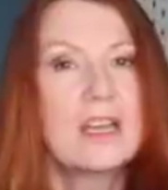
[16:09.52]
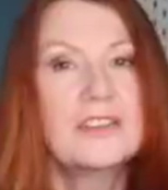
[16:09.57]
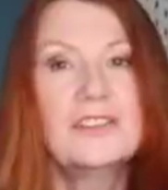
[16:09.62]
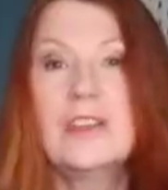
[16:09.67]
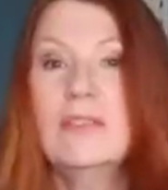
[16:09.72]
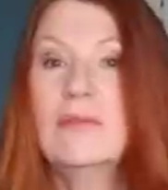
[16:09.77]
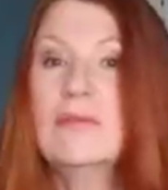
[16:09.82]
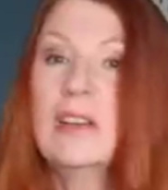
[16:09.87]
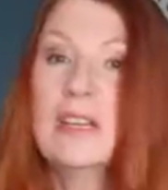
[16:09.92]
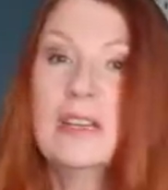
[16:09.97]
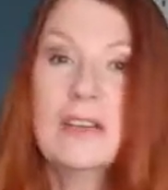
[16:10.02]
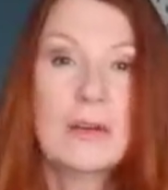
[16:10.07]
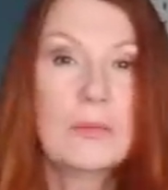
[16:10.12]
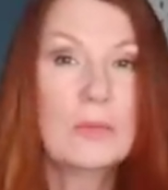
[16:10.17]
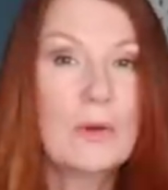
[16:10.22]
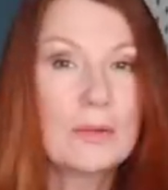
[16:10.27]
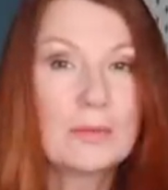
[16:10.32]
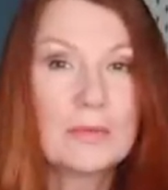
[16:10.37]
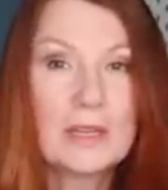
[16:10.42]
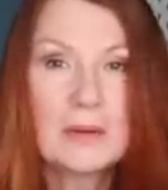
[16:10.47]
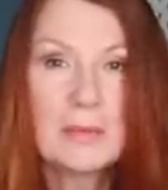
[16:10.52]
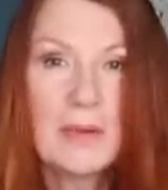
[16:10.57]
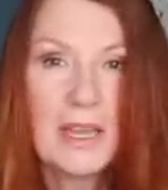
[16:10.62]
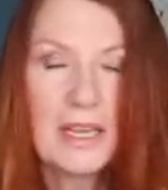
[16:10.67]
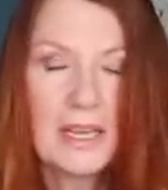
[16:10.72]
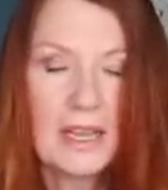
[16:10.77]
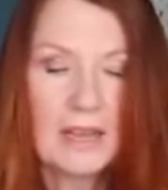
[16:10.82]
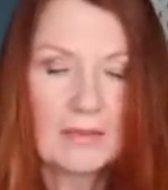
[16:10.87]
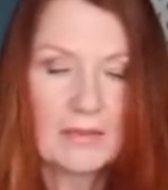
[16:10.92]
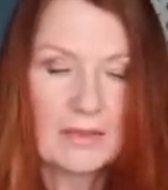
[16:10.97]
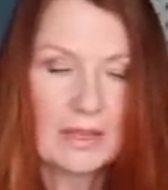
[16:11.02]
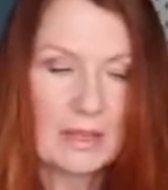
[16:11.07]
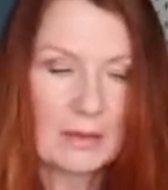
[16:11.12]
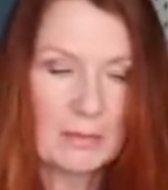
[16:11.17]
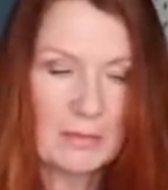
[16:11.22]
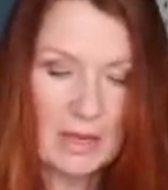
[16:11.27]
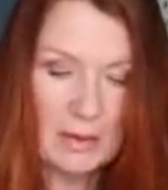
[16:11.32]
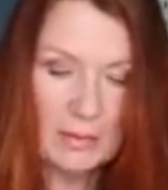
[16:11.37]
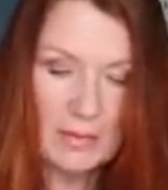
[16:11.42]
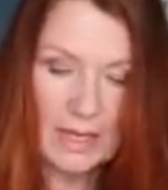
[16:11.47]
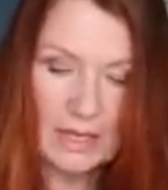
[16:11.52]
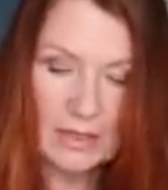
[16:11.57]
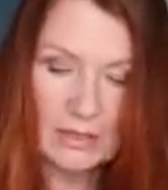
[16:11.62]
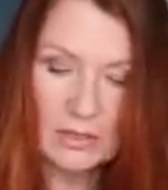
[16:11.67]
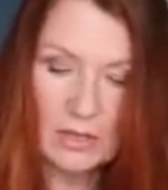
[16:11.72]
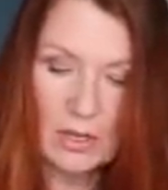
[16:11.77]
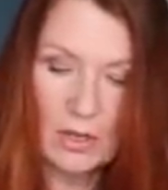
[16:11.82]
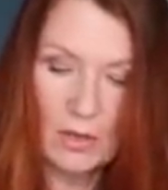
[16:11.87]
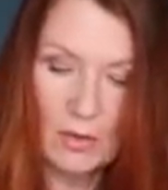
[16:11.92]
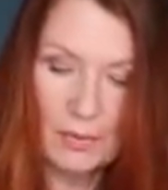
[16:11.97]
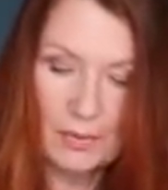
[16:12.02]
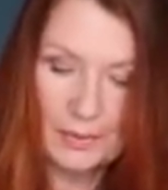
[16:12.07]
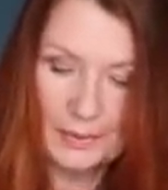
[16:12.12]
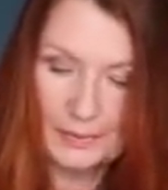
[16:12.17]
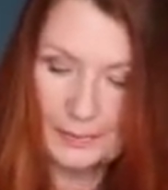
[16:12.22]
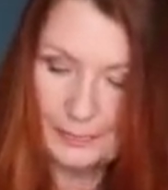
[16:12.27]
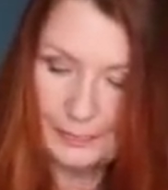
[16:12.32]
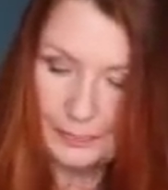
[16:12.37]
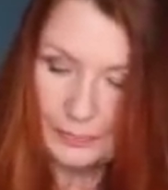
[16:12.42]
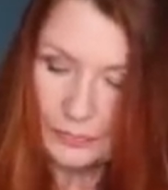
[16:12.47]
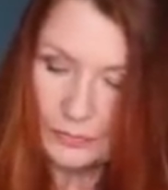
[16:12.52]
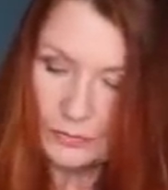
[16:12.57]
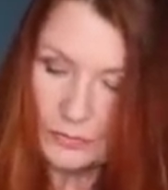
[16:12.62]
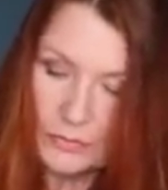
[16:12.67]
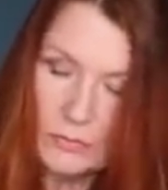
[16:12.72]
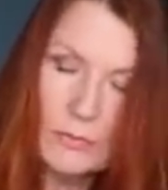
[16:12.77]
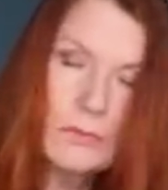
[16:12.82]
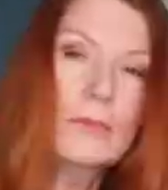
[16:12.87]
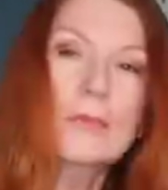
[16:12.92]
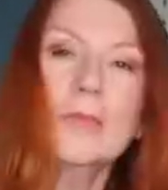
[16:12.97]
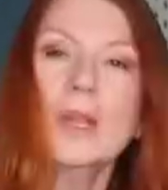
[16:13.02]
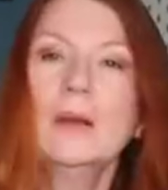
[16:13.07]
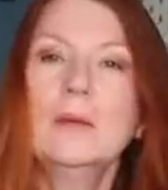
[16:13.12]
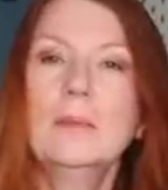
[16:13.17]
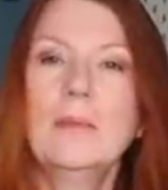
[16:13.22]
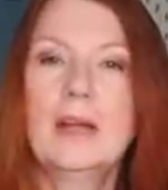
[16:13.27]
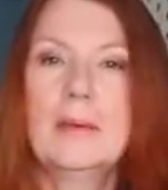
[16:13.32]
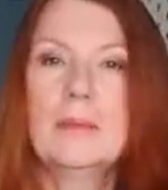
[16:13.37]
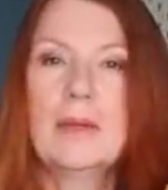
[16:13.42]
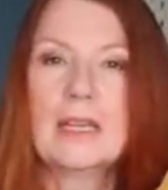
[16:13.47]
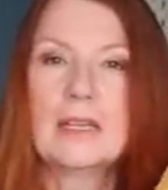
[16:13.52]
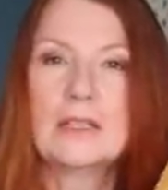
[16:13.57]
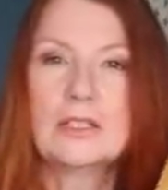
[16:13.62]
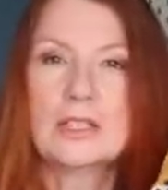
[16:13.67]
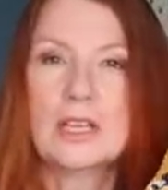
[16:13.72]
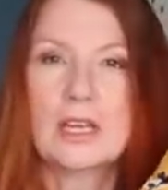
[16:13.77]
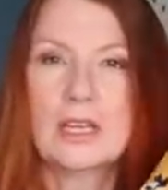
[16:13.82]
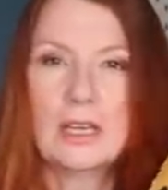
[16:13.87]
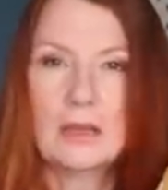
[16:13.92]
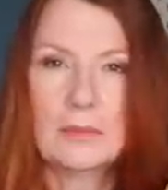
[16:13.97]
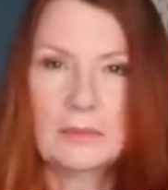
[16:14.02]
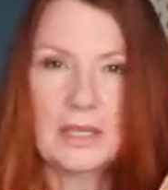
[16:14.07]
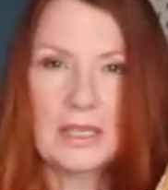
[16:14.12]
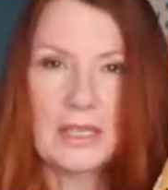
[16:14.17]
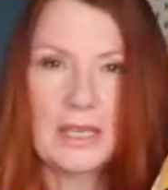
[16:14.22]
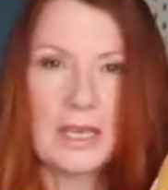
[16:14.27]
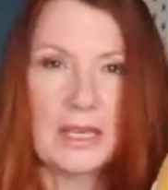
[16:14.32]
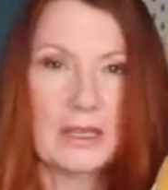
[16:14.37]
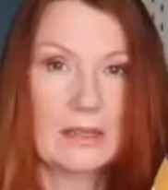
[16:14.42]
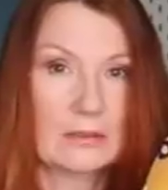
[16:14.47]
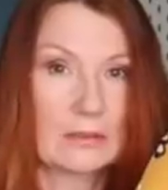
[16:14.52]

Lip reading: I don't really know what I'm going to make out of it. I might make a top, I might make a shirt, but yeah,